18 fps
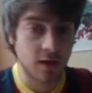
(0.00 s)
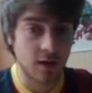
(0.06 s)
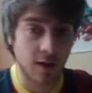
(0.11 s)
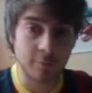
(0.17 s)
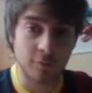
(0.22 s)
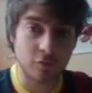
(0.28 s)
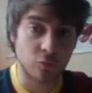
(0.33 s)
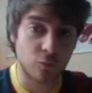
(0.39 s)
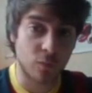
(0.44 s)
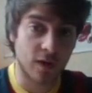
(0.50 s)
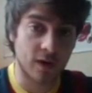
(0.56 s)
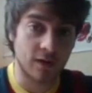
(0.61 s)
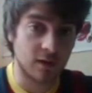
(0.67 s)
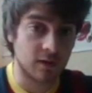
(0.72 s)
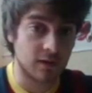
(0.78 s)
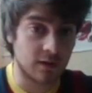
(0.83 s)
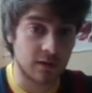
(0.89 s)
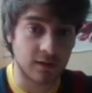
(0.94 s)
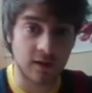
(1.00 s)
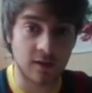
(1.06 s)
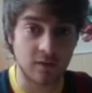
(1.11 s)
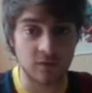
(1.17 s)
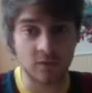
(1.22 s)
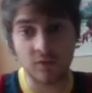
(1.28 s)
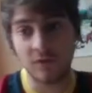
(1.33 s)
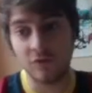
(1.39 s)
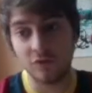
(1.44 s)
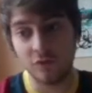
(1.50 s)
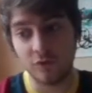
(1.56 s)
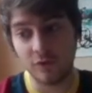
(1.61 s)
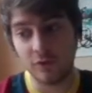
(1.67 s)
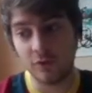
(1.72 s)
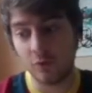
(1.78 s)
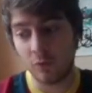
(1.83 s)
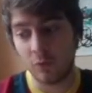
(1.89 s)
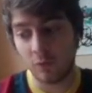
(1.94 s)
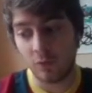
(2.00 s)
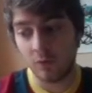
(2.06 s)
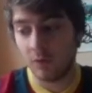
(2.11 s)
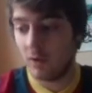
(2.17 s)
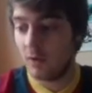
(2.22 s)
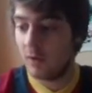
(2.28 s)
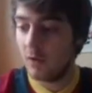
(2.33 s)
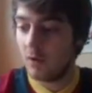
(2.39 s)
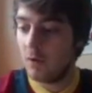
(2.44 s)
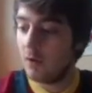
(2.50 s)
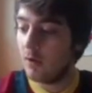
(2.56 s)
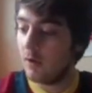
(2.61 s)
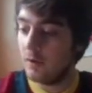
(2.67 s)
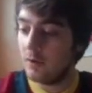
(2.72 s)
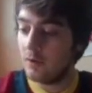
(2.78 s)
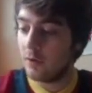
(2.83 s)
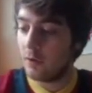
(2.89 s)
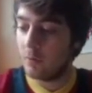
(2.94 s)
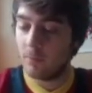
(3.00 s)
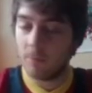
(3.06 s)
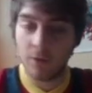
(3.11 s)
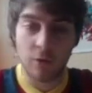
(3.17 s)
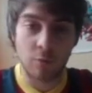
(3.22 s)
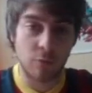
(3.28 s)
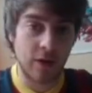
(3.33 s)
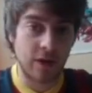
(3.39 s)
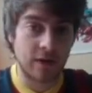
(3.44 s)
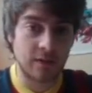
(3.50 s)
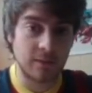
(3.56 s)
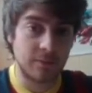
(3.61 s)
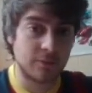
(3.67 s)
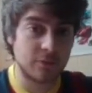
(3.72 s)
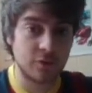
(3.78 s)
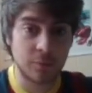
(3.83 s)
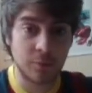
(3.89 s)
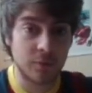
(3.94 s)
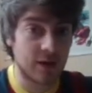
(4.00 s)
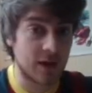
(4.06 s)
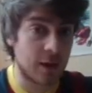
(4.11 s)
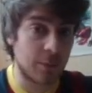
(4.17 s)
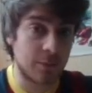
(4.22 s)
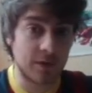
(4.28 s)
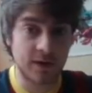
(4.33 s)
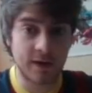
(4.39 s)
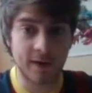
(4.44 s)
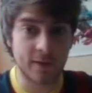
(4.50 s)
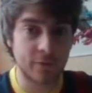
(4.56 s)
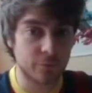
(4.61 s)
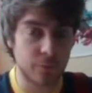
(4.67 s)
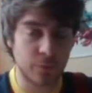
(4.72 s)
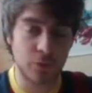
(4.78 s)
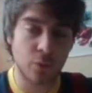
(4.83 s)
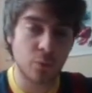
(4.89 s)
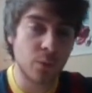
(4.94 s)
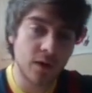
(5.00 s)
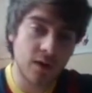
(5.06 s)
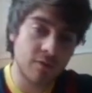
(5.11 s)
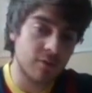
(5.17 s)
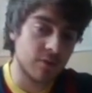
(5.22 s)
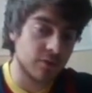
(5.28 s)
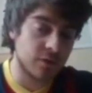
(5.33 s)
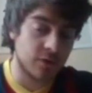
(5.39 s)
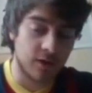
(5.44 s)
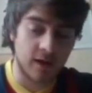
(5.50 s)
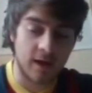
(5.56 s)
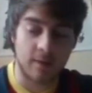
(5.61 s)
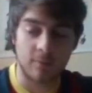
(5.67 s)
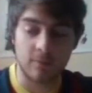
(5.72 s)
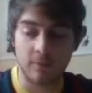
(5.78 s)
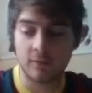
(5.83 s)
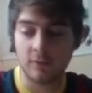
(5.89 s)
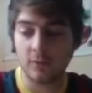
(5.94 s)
I'm just waiting in case of injury or a random triple game week announcement or whatever that could happen.